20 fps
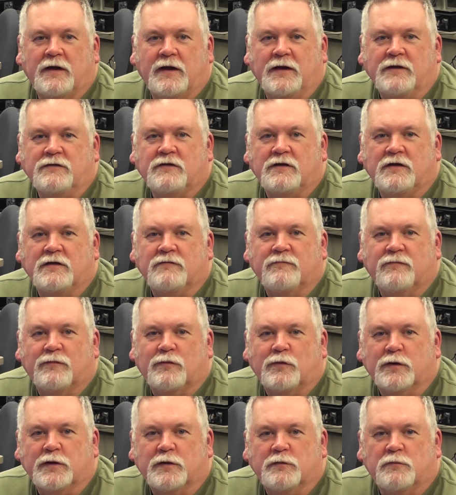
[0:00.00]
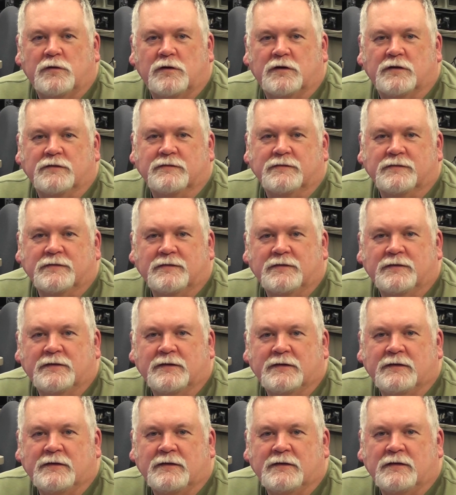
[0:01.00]
1841.
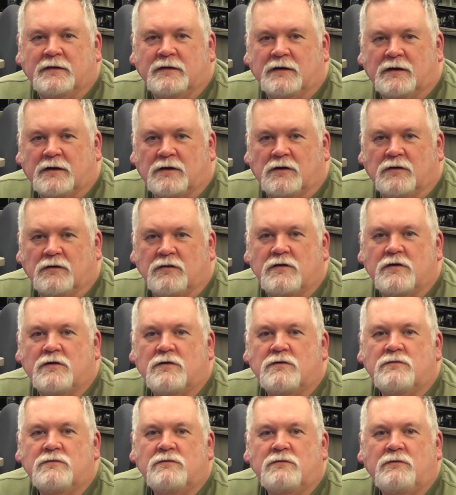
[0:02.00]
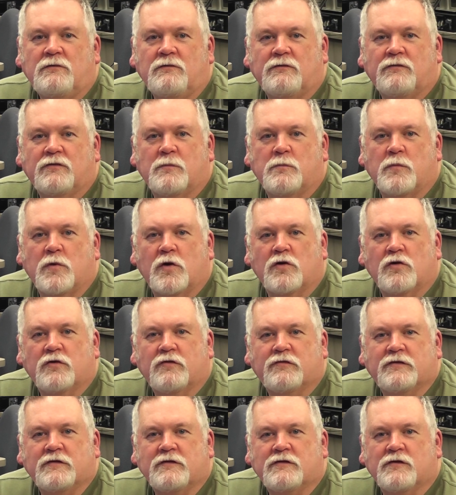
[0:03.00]
Although The
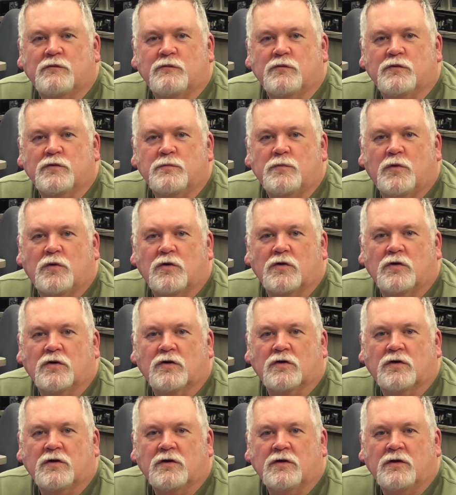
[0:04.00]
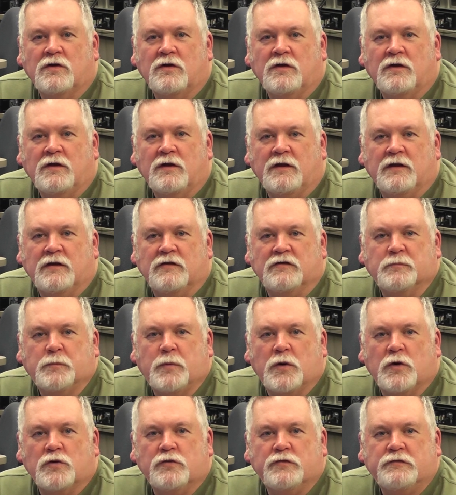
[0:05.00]
Murders in the Rue Morgue is
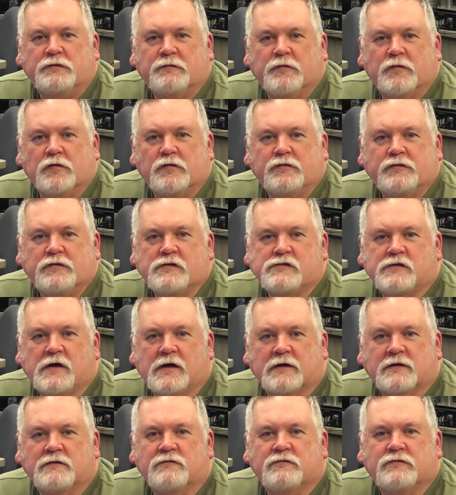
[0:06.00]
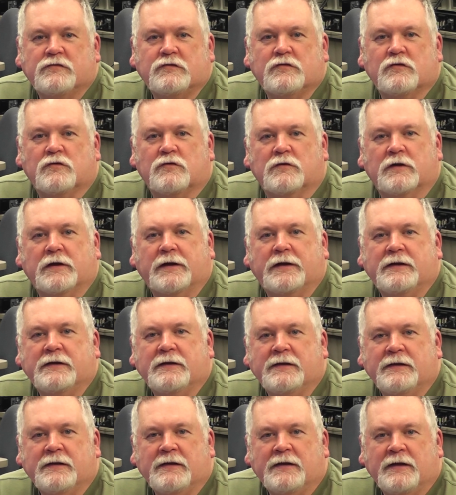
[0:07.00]
Poe's first detective story
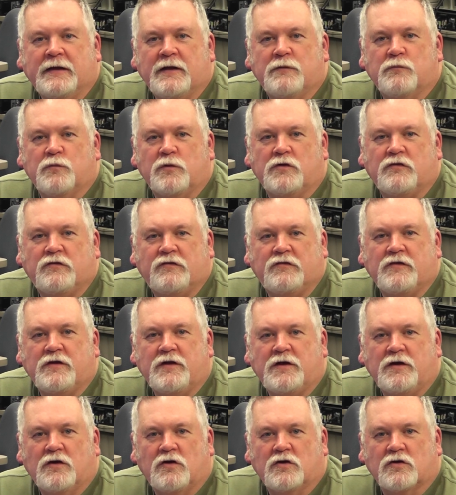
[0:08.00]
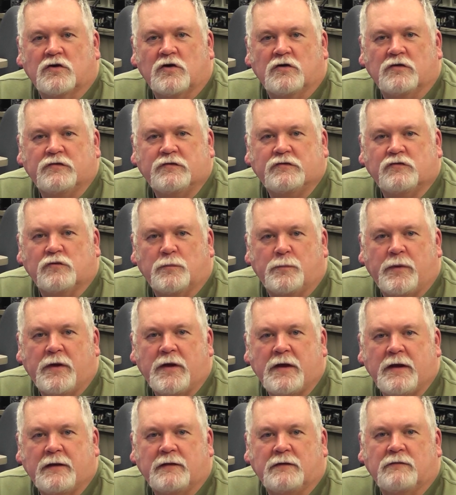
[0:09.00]
in which C. Auguste
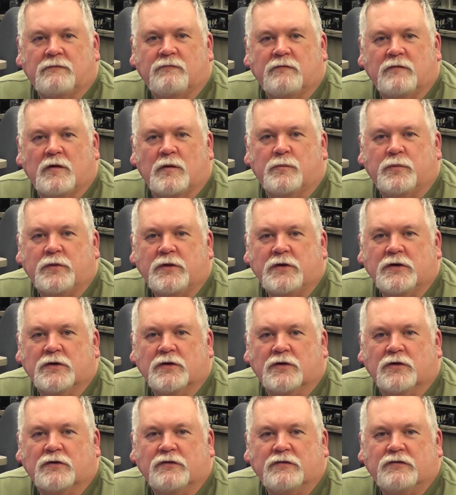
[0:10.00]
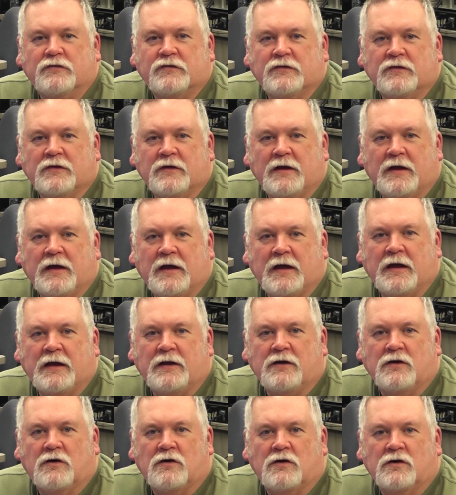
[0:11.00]
Dupin appears,
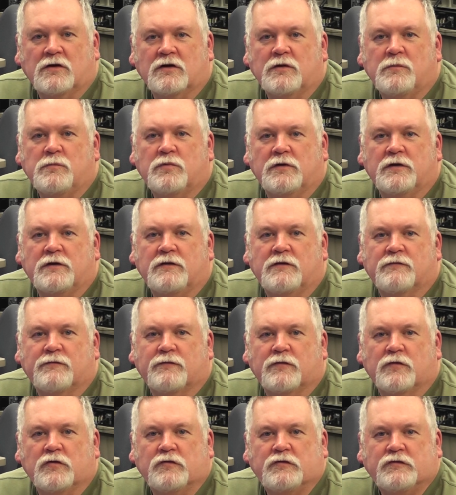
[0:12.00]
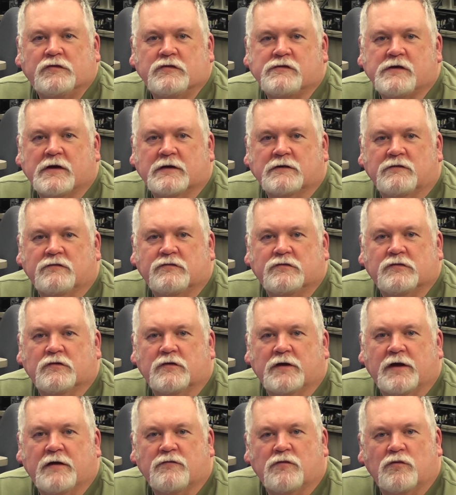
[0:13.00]
and arguably the first detective
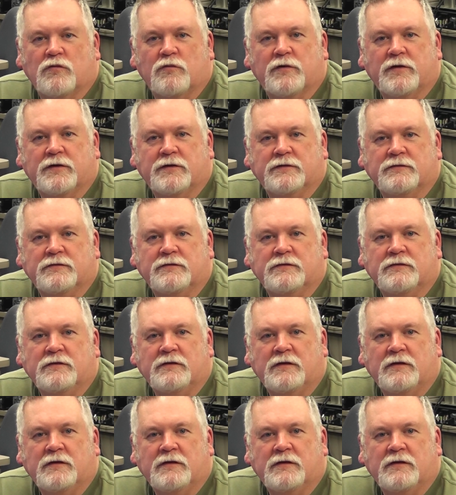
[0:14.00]
story ever written,